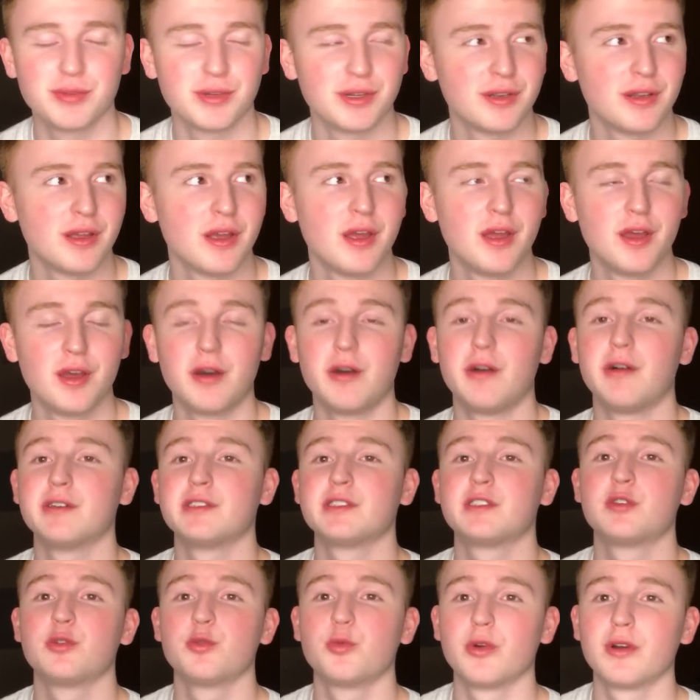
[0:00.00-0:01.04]
But
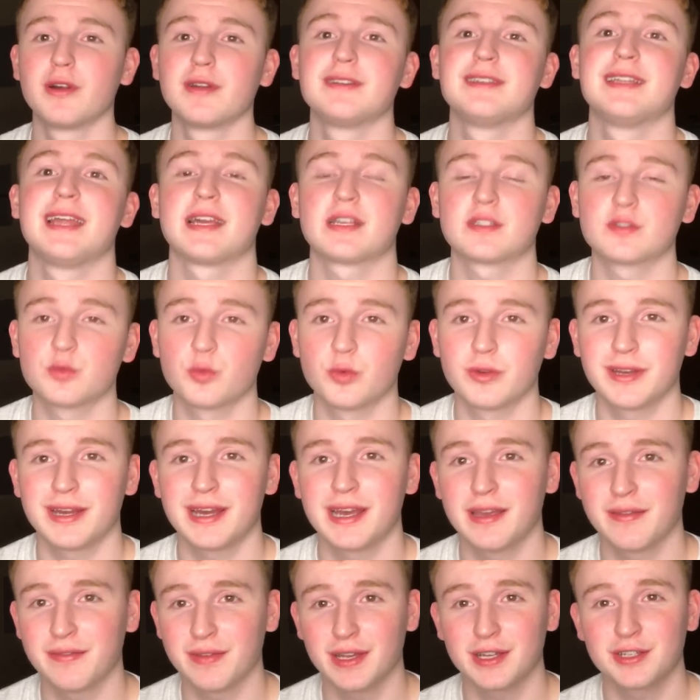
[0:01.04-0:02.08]
on to our next one.
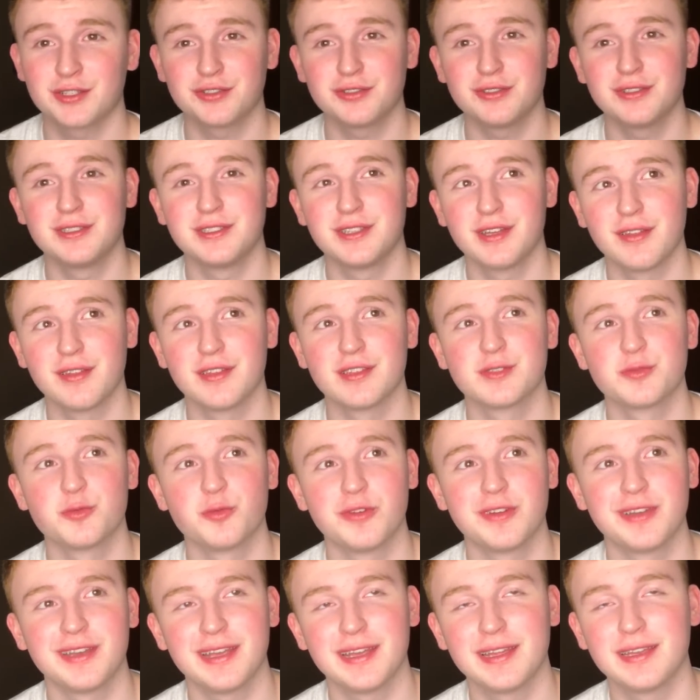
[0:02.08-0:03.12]
I have actually done this
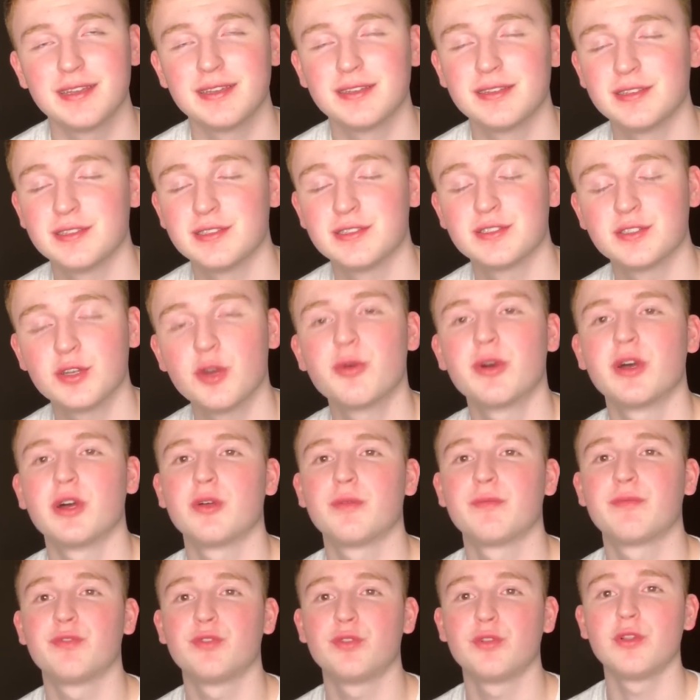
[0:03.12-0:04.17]
one and it is so
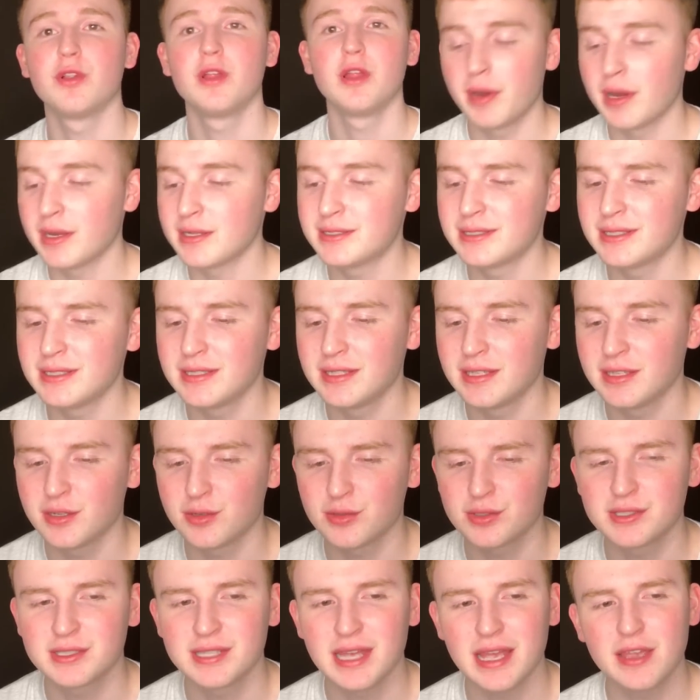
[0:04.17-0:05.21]
helpful. But, you
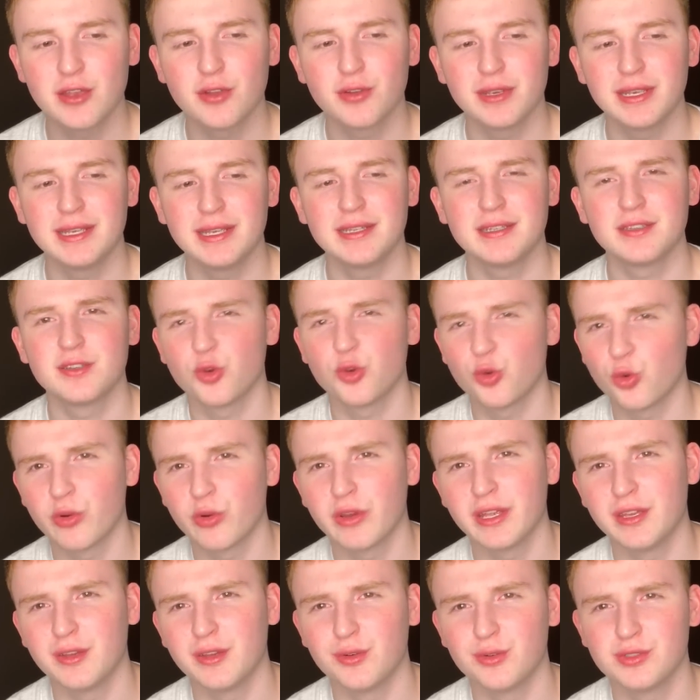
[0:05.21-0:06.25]
know, say you're eating
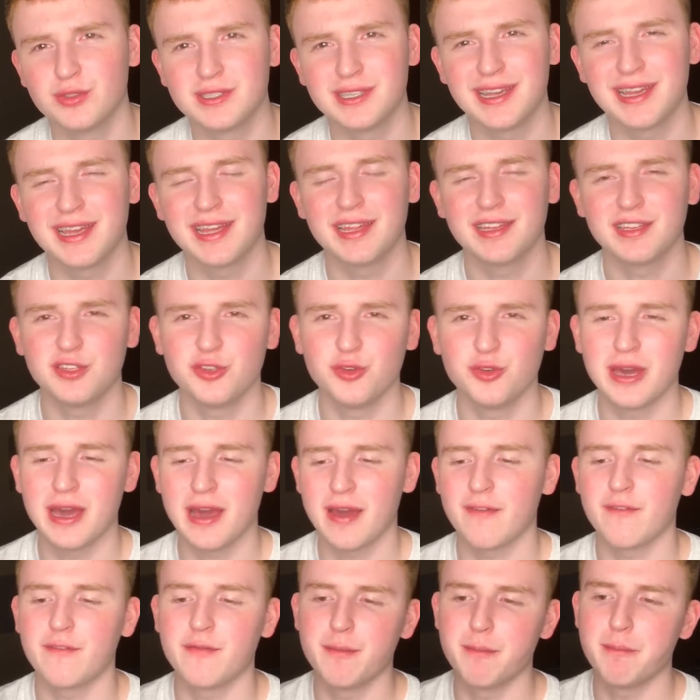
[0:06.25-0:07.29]
Oreos and you
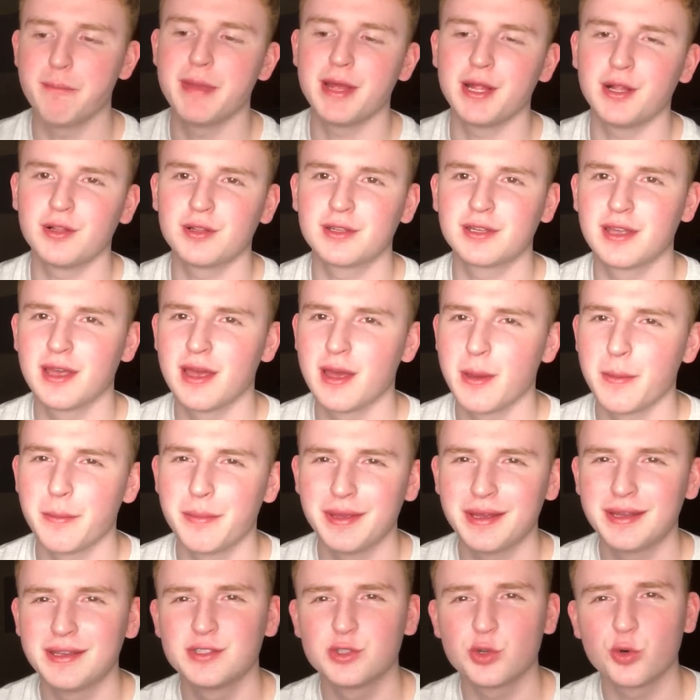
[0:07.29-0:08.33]
have milk,
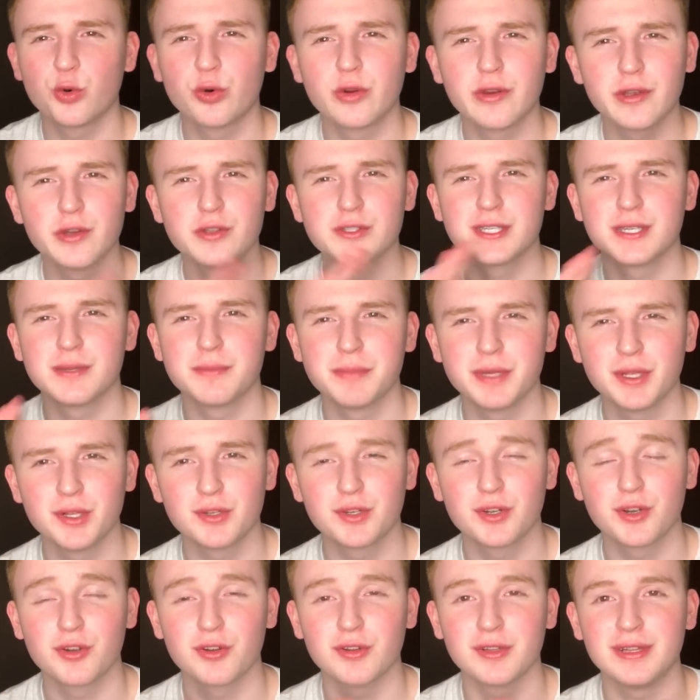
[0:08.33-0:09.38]
because Oreos and
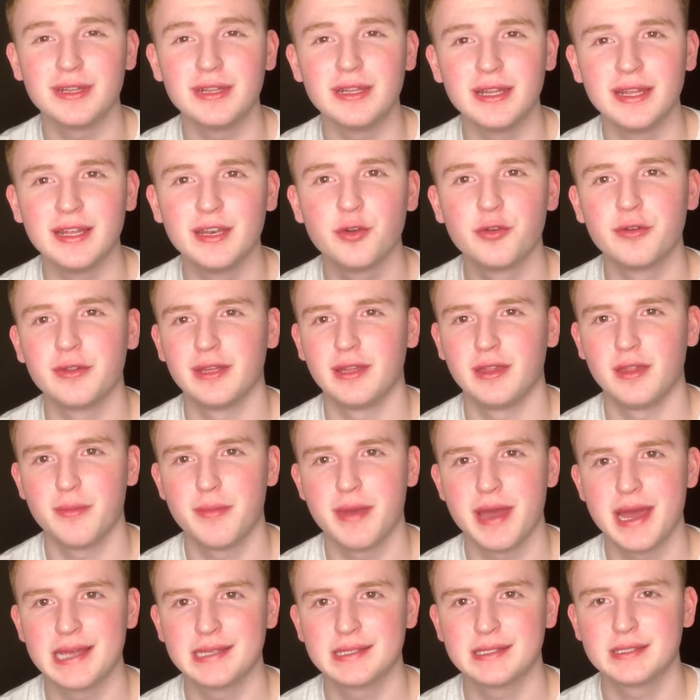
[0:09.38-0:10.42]
milk are literally the
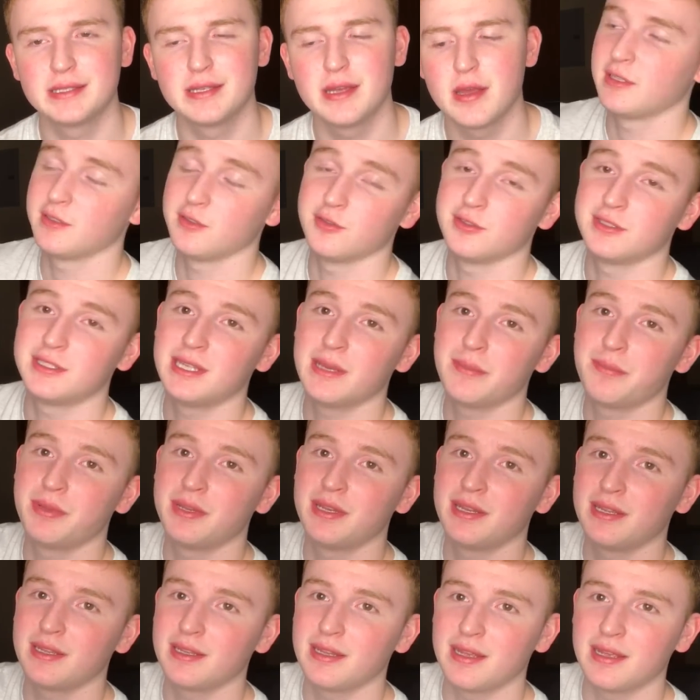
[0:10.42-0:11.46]
best, and you're
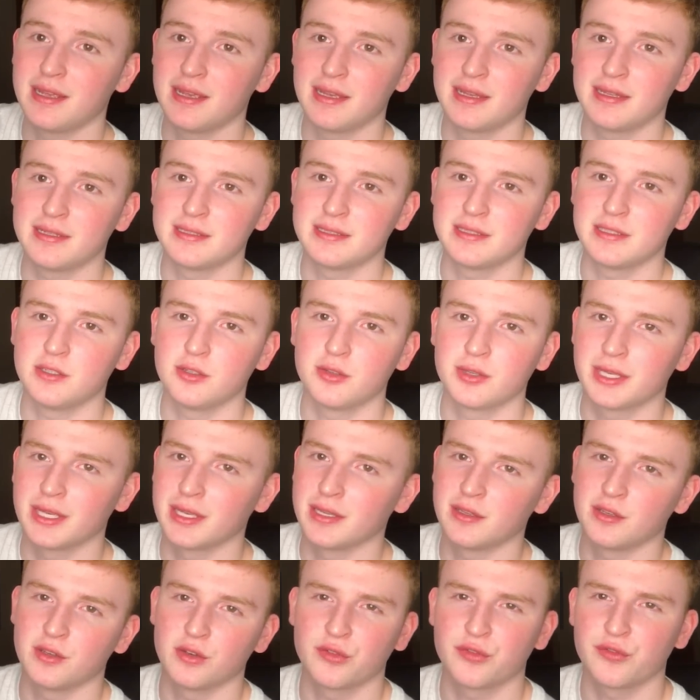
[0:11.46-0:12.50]
dipping it and you're
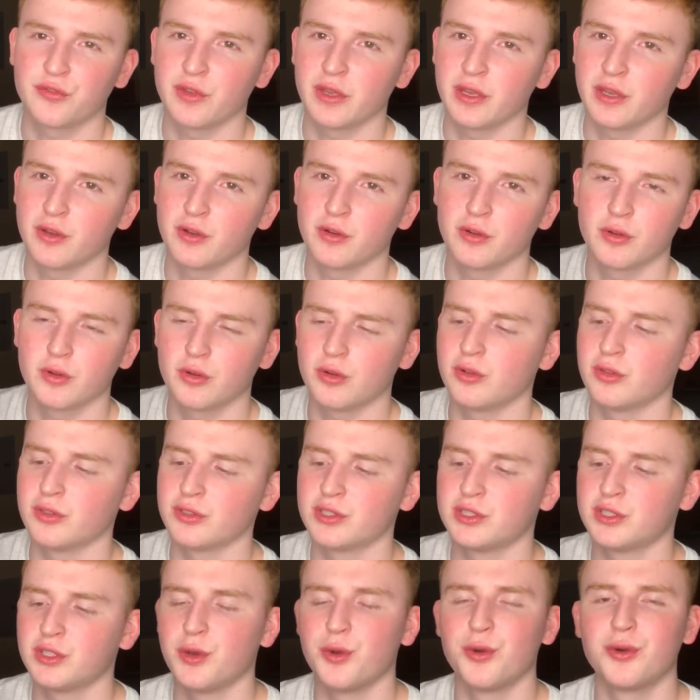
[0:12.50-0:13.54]
getting your finger all
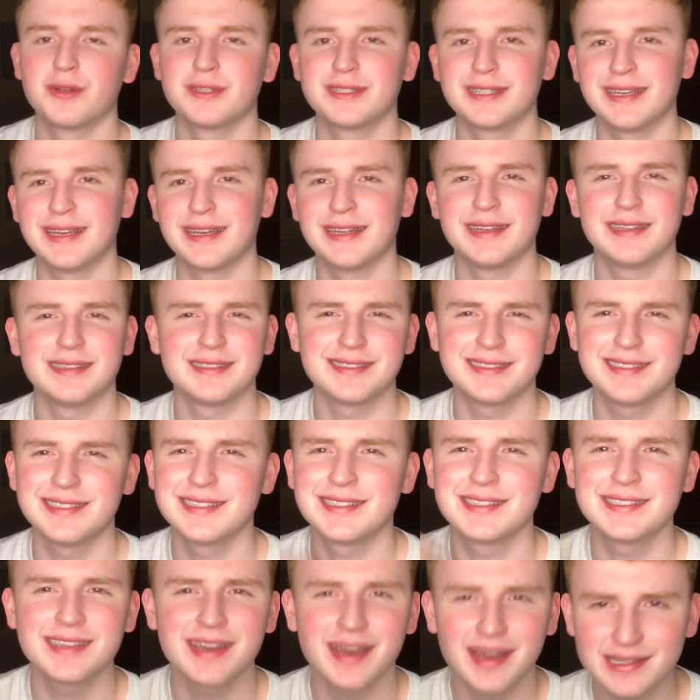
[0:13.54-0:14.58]
soaked and it's
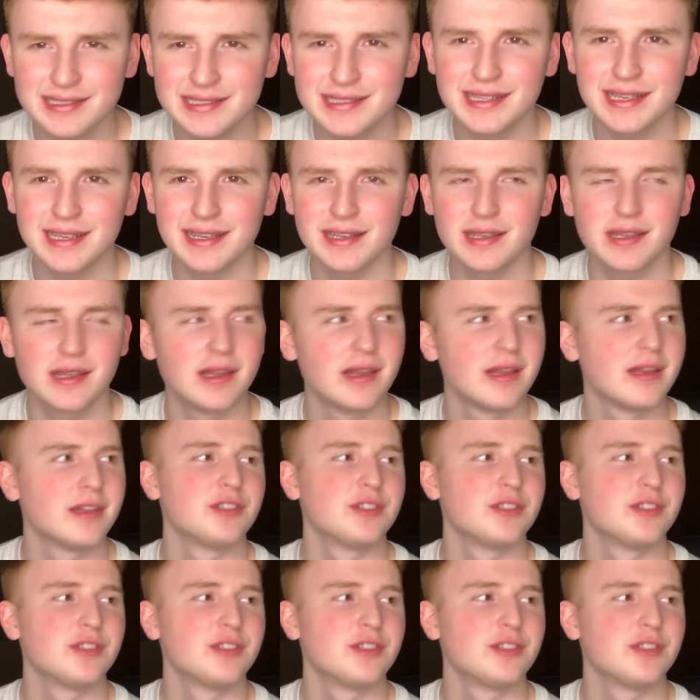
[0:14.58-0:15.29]
disgusting.